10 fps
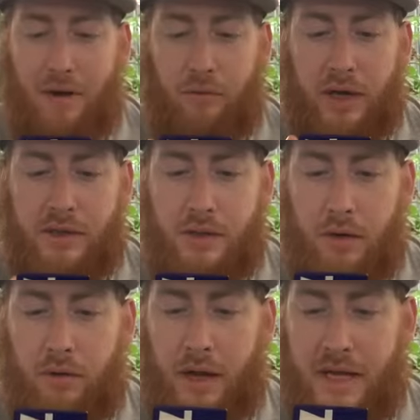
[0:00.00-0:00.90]

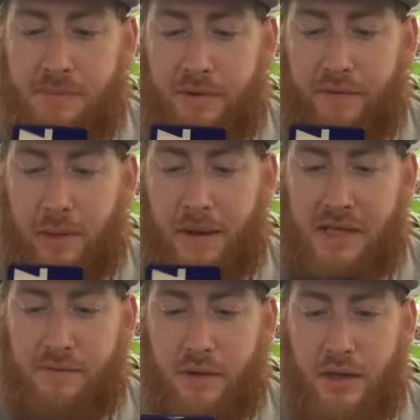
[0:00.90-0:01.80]
ringtone has been for the past
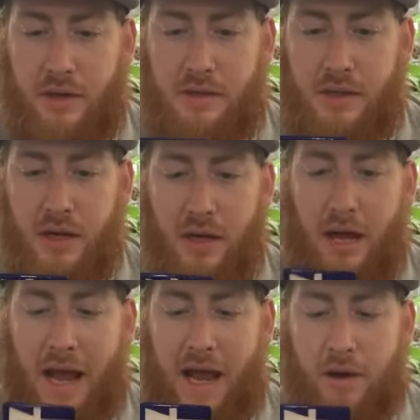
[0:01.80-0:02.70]
few years.
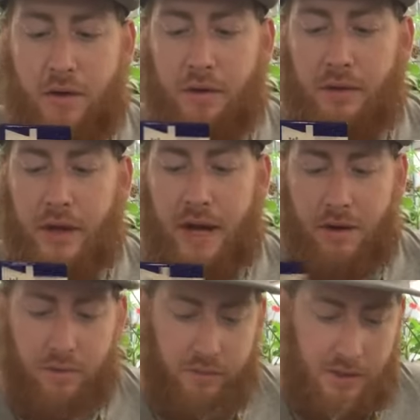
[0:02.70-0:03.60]
Hey Arnold, the Hey
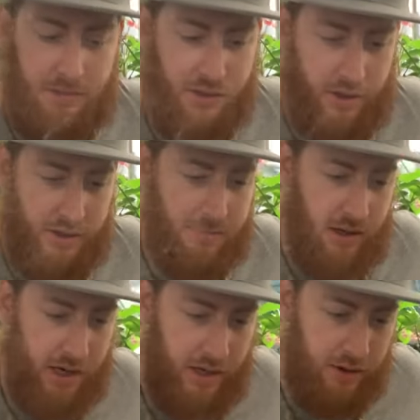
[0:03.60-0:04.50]
Arnold theme song is
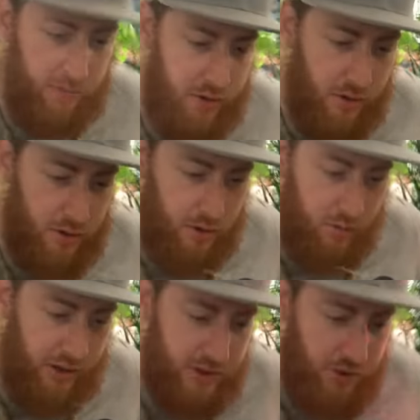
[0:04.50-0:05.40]
my mm.
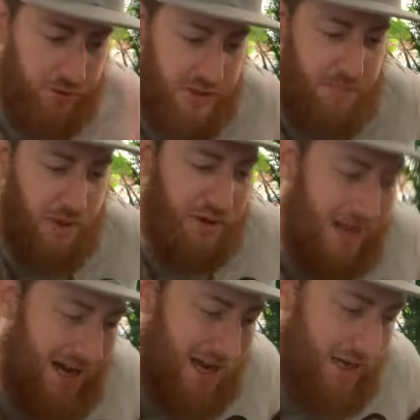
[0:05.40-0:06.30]
ringtone. There's Bill
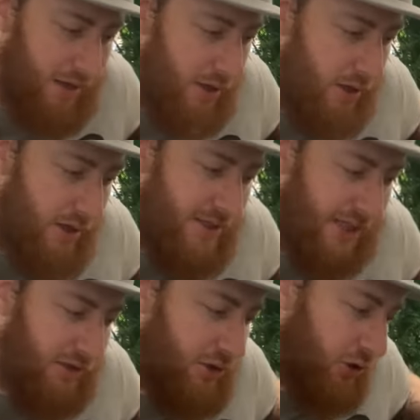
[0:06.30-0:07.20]
Nye, Dick
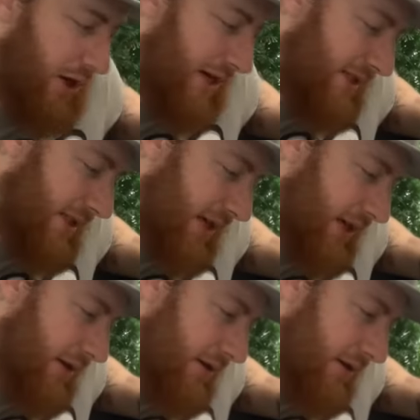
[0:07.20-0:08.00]
yep. Tracy. No one's